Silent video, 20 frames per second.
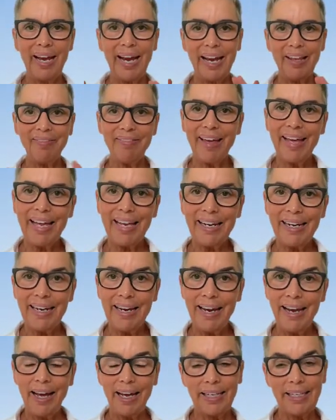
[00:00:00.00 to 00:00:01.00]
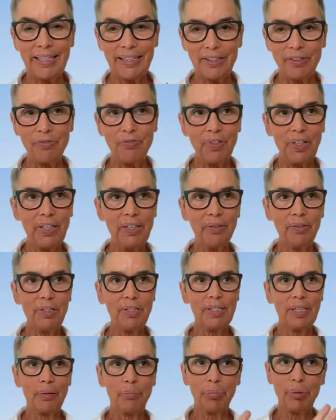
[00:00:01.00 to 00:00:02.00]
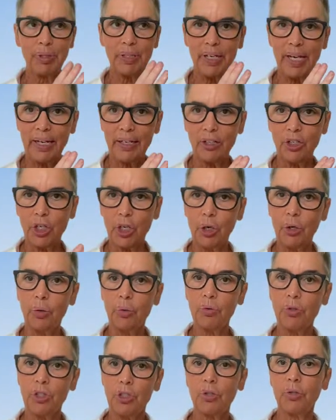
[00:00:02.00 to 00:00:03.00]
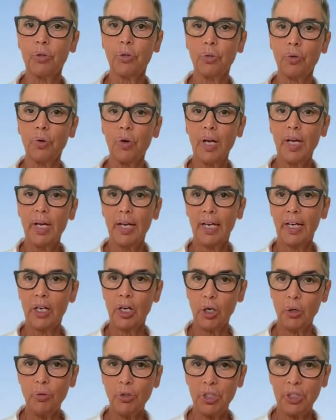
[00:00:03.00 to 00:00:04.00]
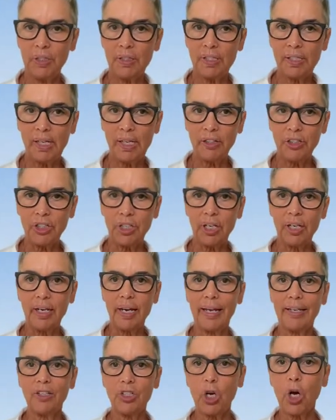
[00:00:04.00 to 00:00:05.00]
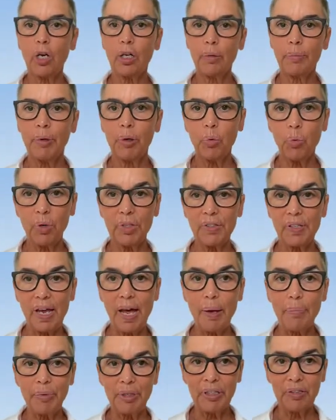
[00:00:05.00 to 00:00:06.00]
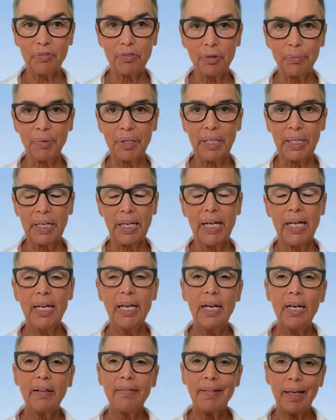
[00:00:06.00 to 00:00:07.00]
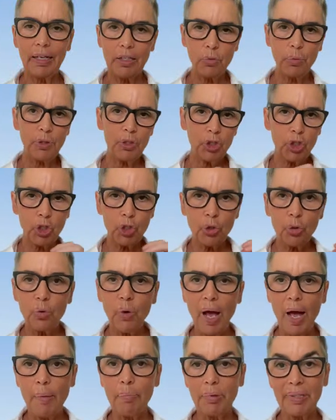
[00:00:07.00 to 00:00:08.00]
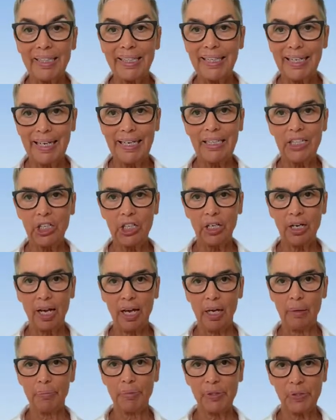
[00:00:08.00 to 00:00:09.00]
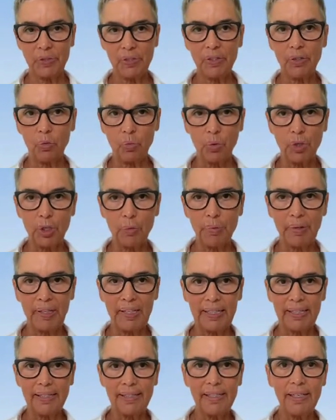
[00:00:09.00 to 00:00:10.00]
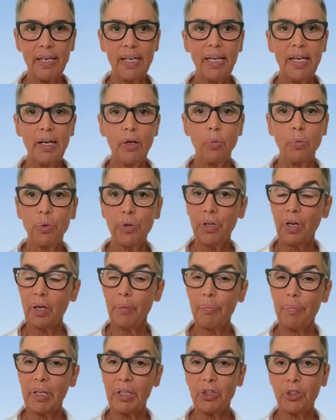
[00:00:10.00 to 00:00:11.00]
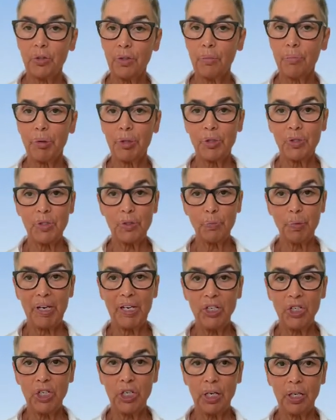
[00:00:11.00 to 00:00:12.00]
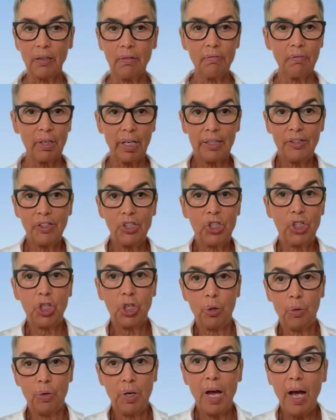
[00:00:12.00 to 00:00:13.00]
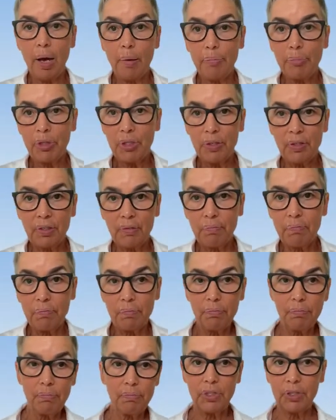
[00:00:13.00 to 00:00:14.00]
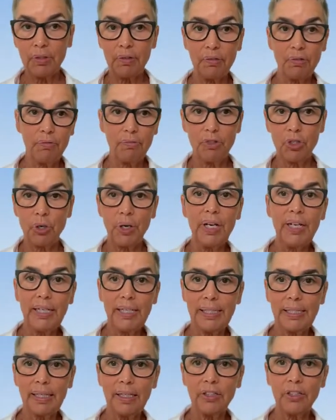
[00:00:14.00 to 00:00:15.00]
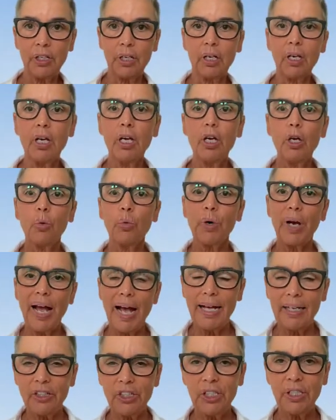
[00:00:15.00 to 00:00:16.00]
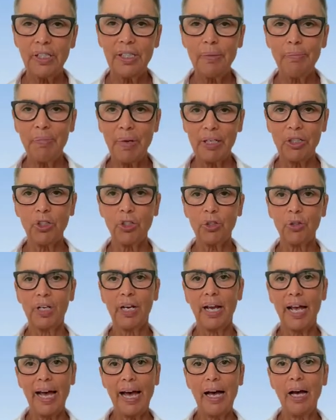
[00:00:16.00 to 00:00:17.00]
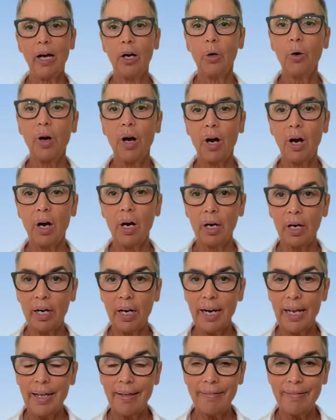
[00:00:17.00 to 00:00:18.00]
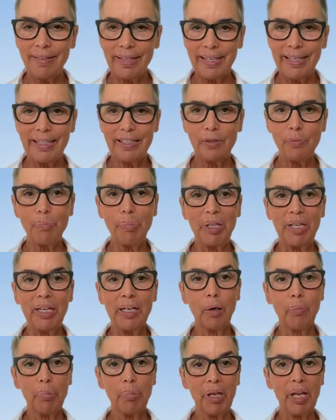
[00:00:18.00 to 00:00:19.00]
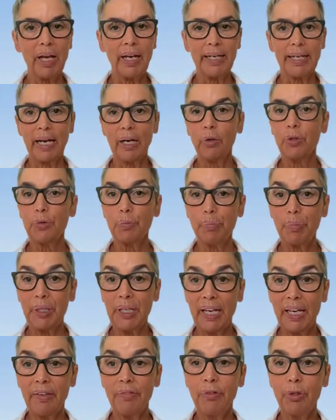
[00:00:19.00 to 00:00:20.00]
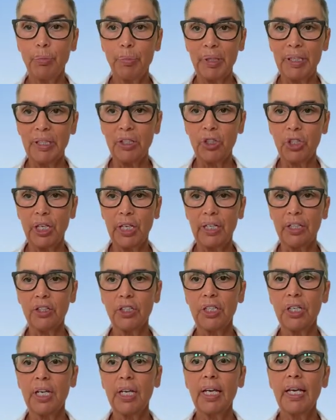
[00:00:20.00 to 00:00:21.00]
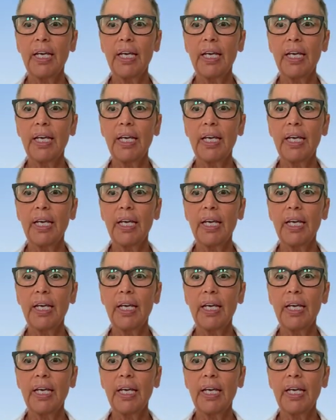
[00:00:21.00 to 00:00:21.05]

And then I get to fill out a template and go to a coaching session and talk about what's happening for me. That's where true application happens in the workplace. We're not measuring participation. I just showed up to the training session. We're actually measuring how are things being applied, how is behavior being changed.